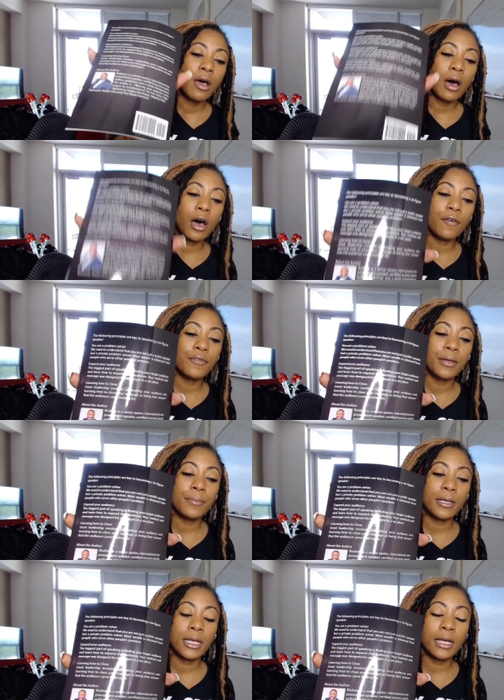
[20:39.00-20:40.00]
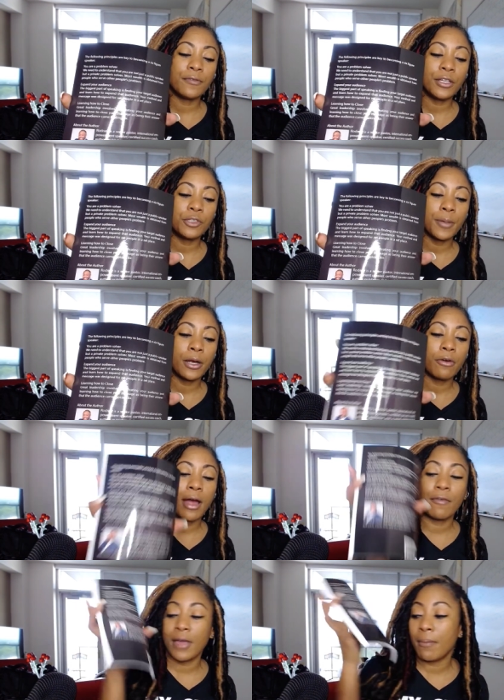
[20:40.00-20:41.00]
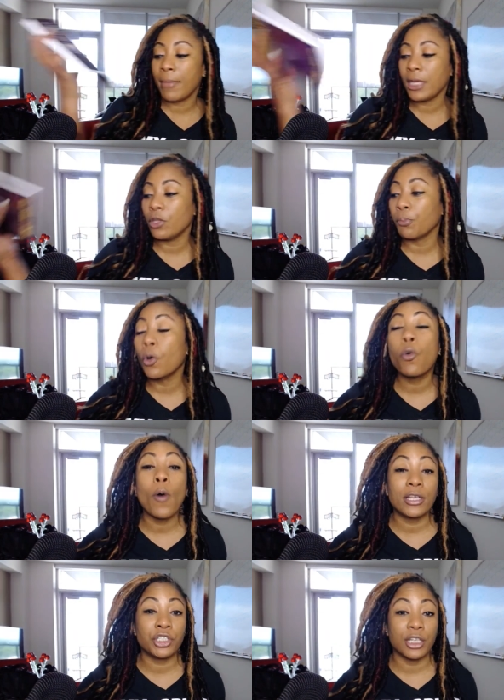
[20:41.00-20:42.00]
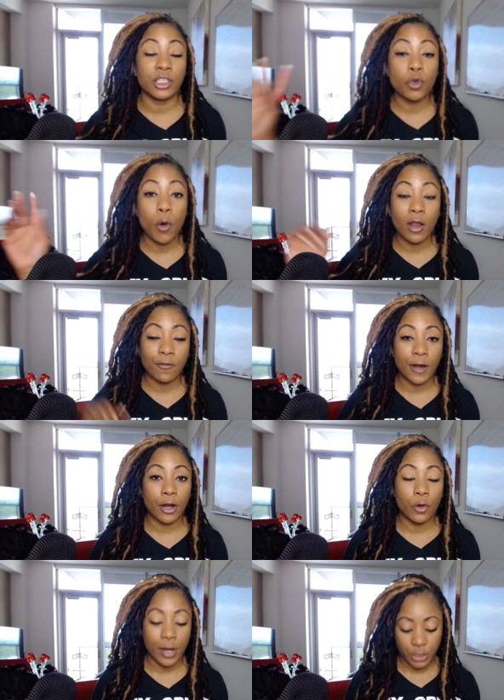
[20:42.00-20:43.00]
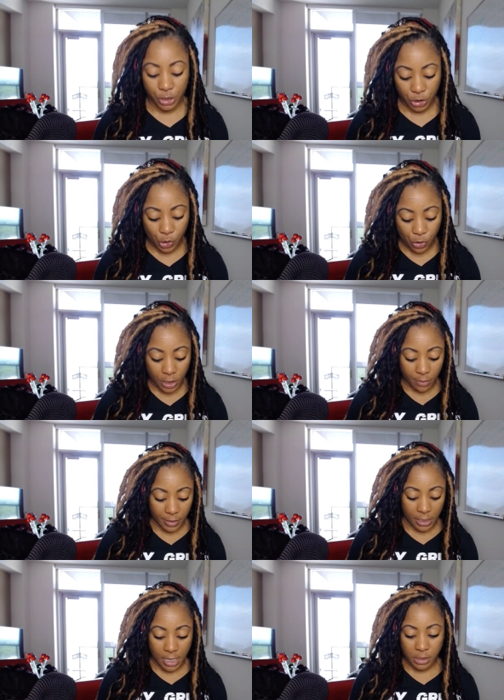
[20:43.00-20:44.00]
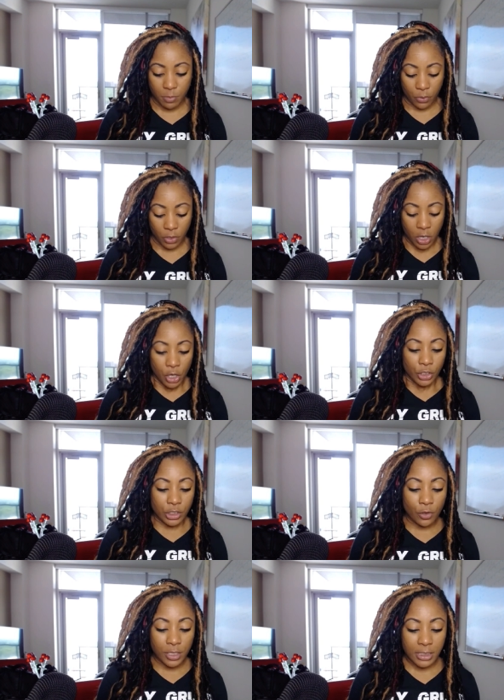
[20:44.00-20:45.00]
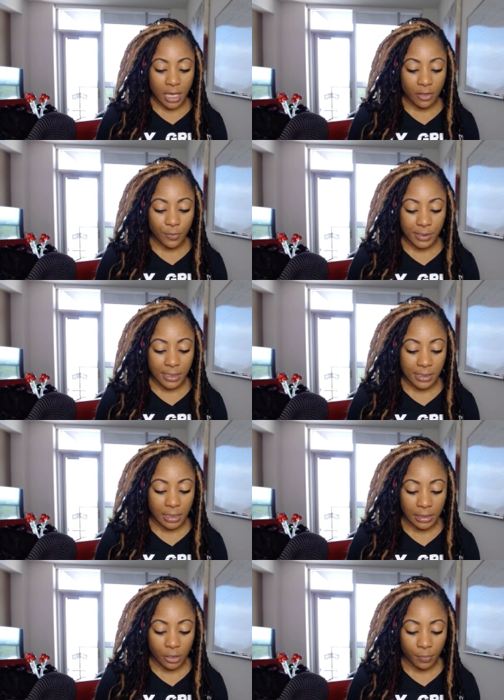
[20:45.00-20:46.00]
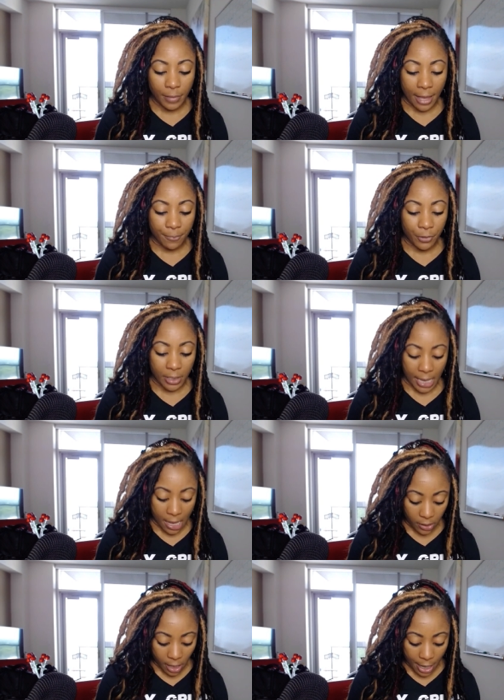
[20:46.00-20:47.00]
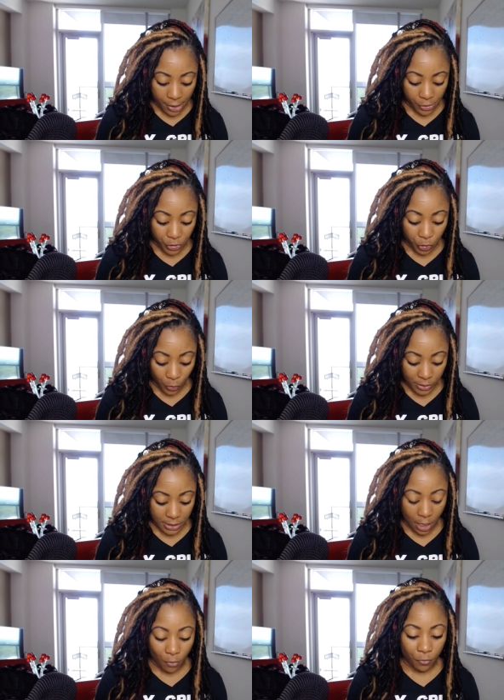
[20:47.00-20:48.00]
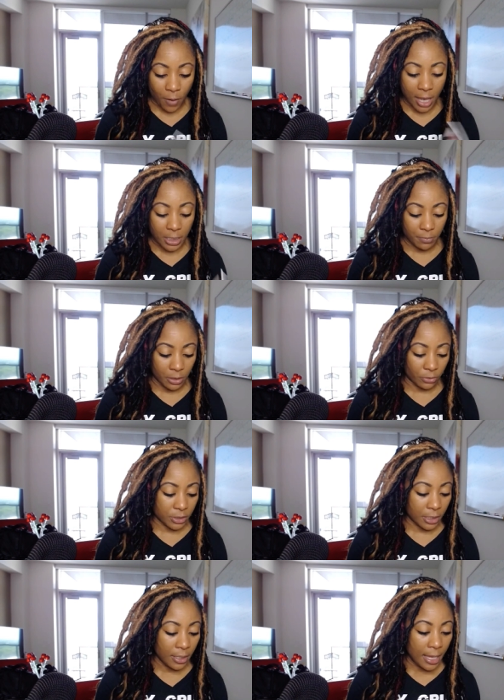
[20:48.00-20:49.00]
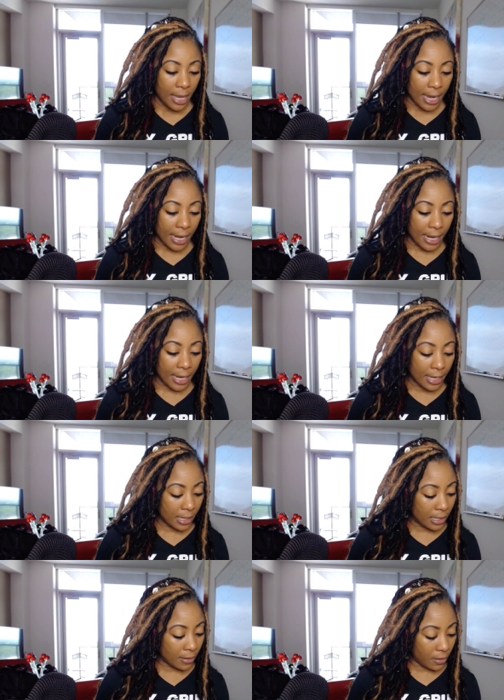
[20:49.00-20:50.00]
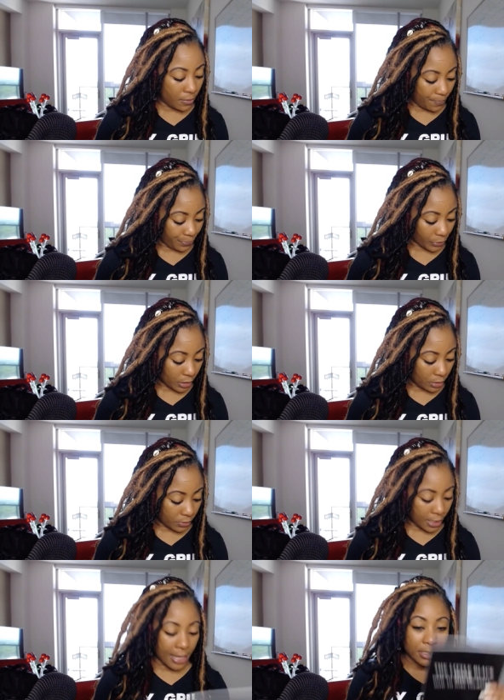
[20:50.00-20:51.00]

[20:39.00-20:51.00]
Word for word: of the beginning of each paragraph and make them questions, qualifier questions, so you get them in yes mode. So this other one says The Little Black Book, How to Hire Yourself, Rodney Middleton. And okay, so